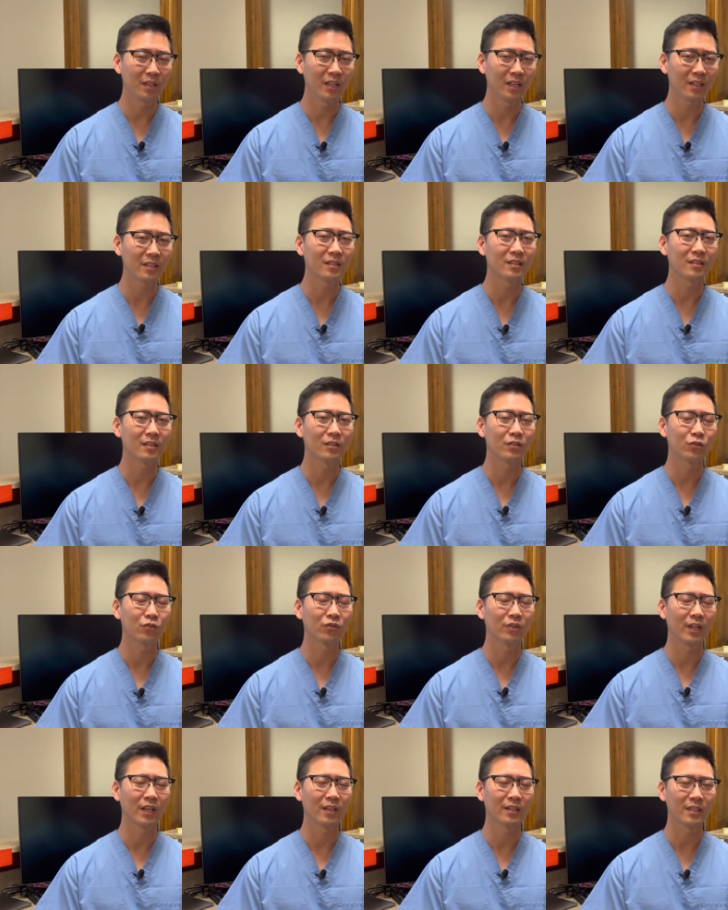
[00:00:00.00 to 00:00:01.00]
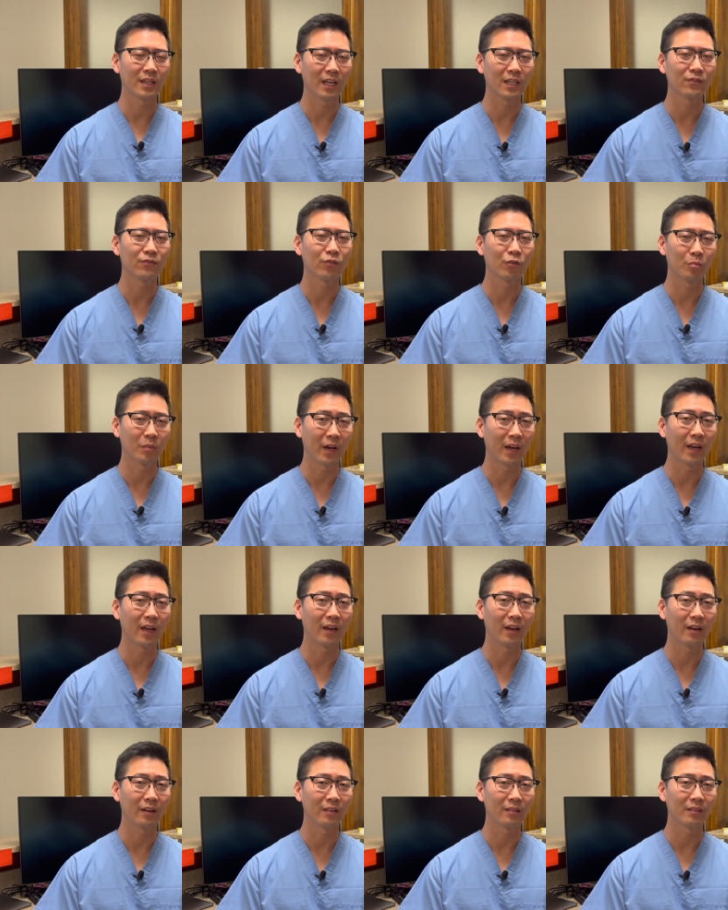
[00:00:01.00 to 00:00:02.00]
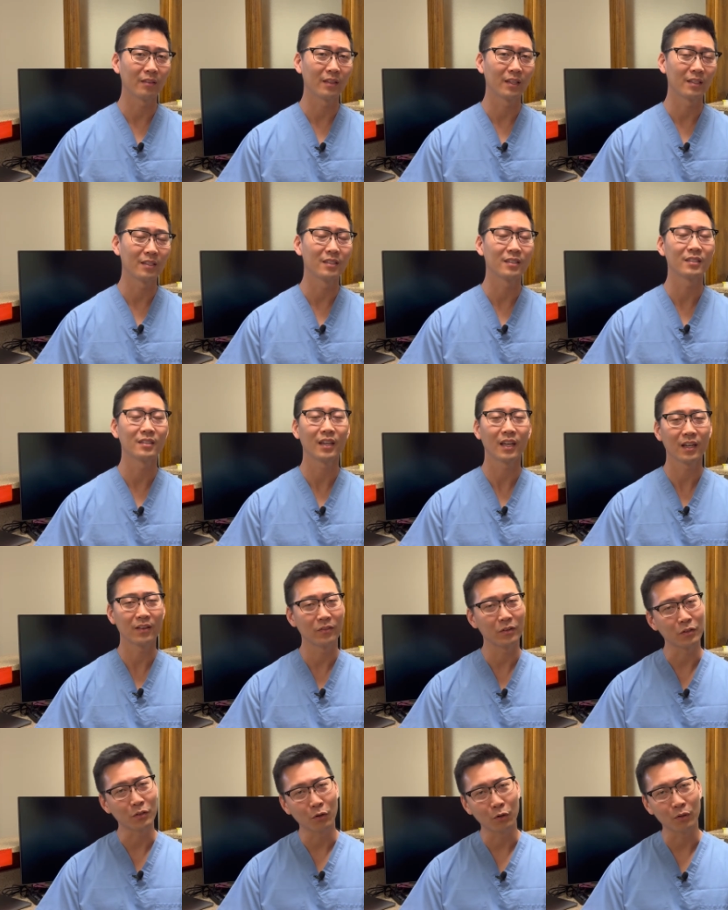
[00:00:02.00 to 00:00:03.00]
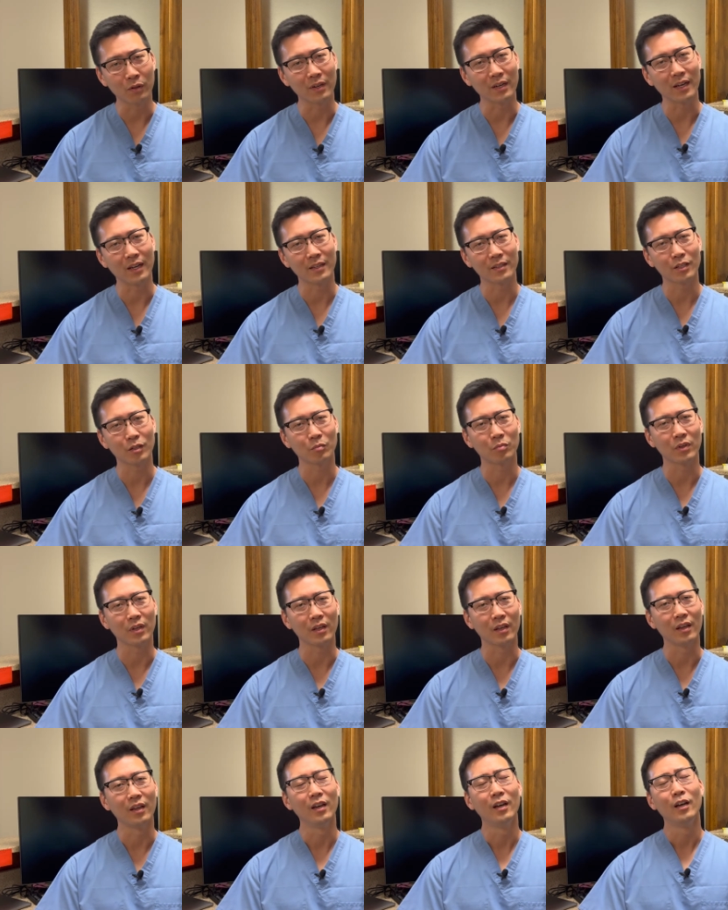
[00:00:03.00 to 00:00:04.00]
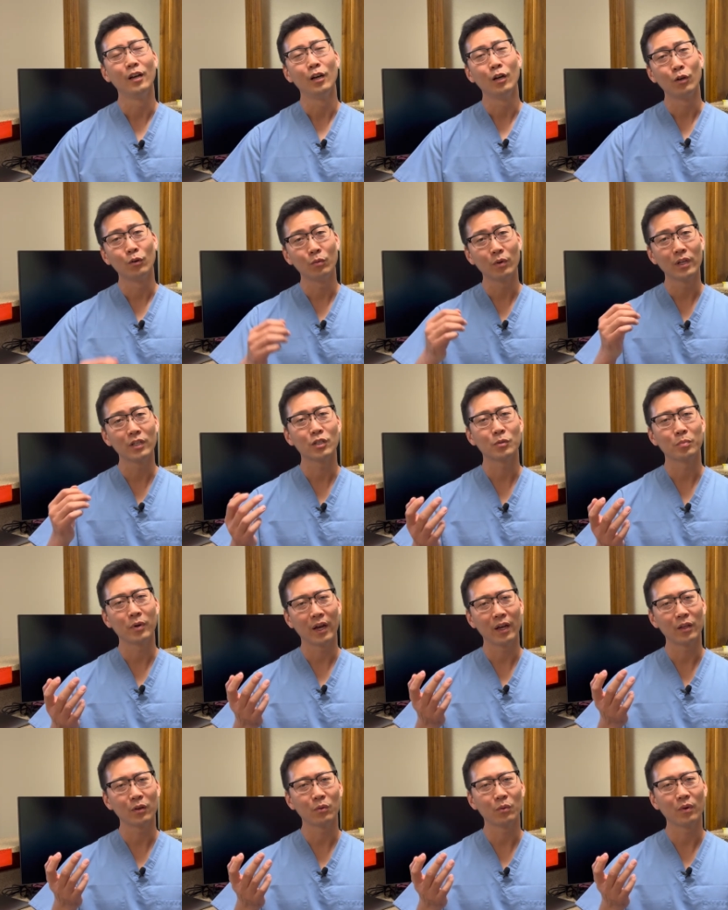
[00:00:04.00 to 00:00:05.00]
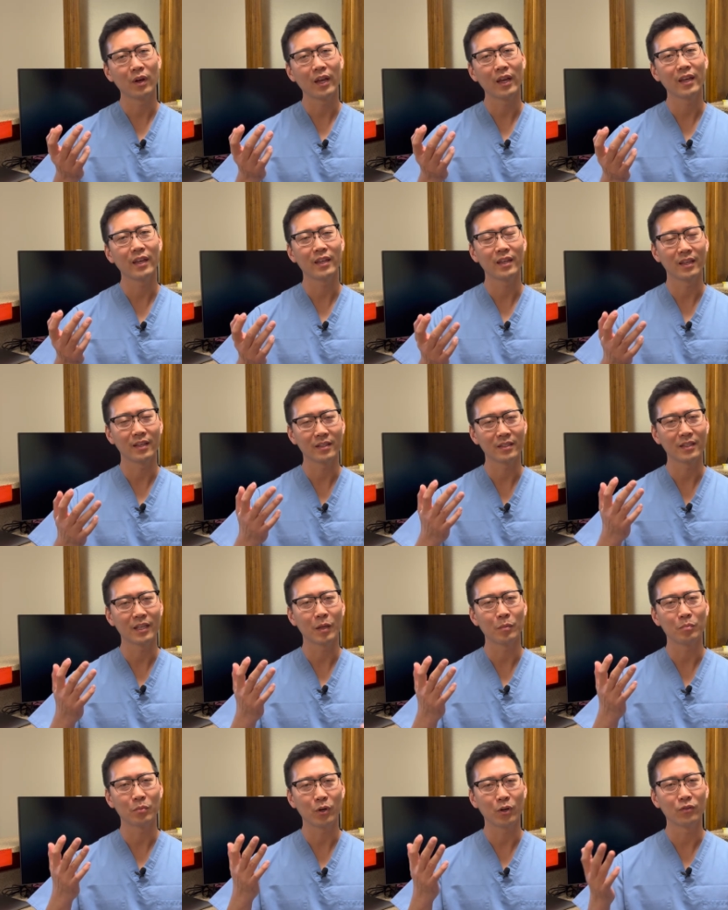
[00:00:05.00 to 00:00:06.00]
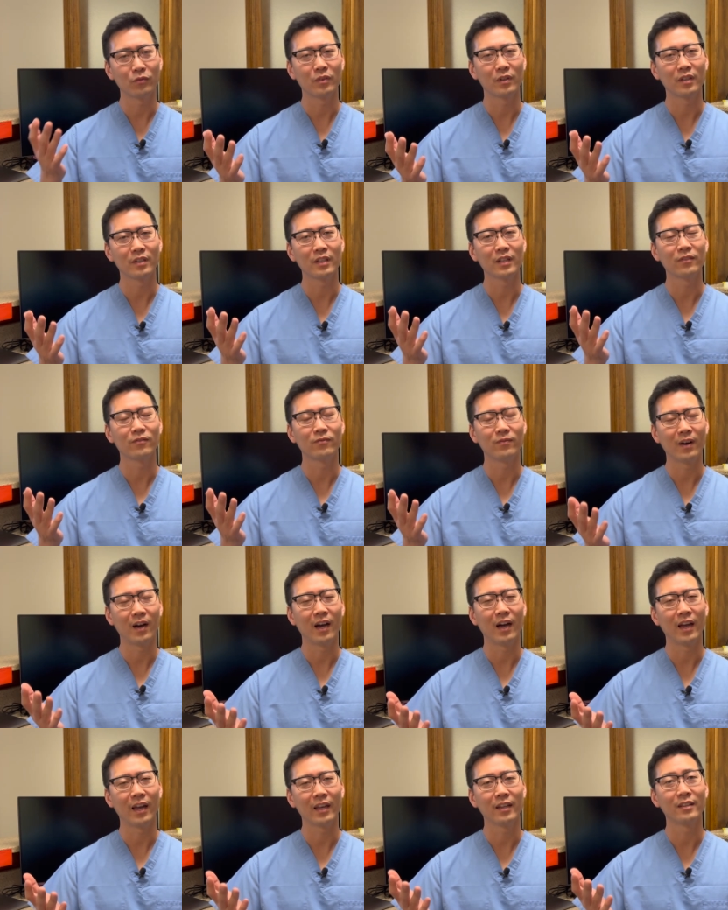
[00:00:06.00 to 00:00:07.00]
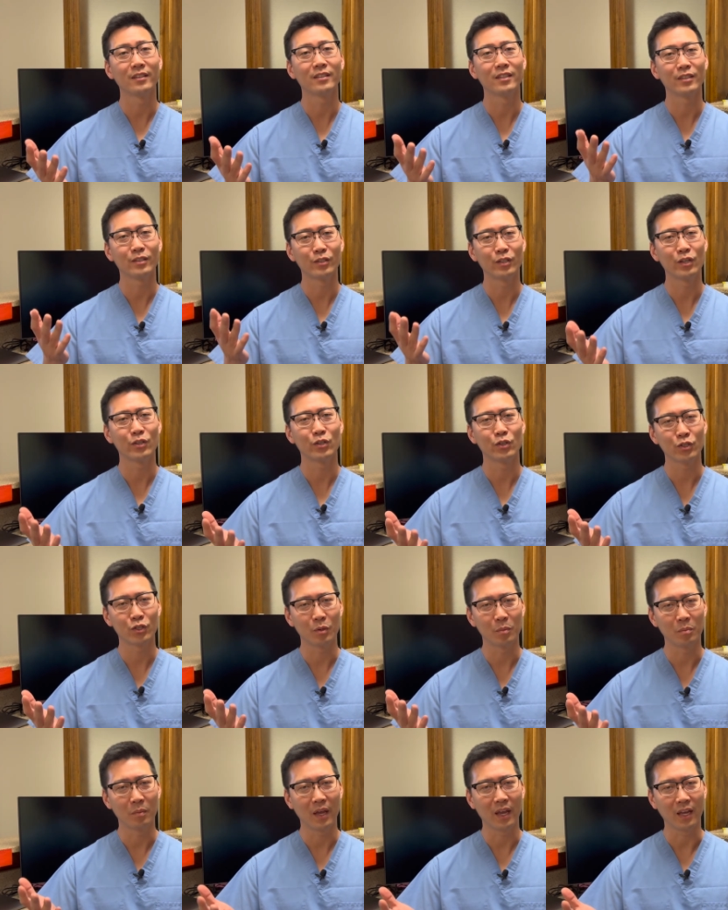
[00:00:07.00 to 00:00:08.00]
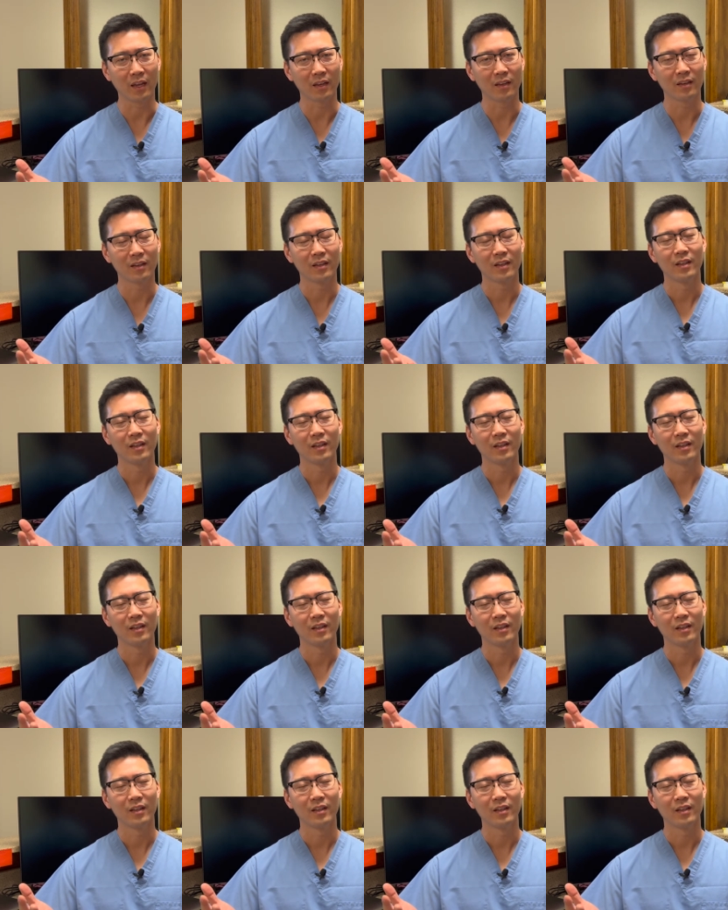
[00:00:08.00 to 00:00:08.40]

this screening test for my health instead of a colonoscopy, which, by the way, is a perfectly fine decision to make.